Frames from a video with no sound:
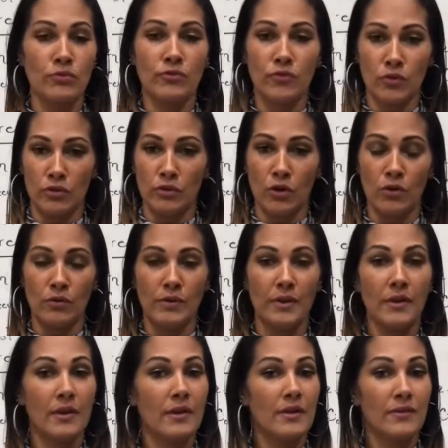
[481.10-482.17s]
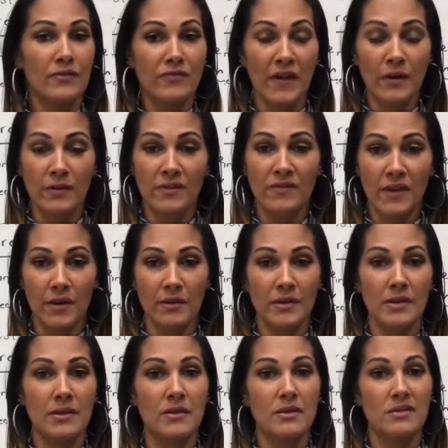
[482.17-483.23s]
for a loan? Very,
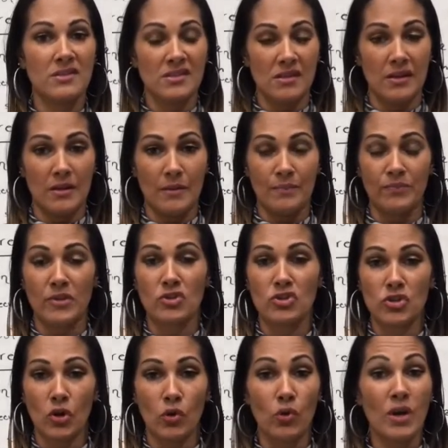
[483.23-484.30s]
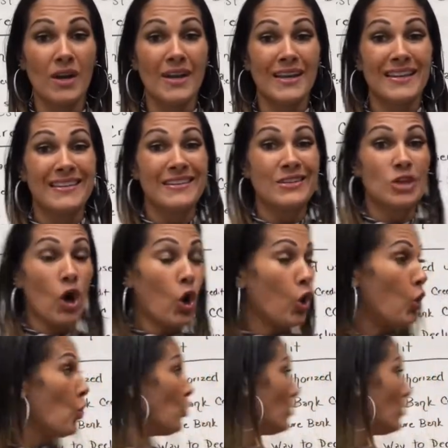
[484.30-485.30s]
very slim. So no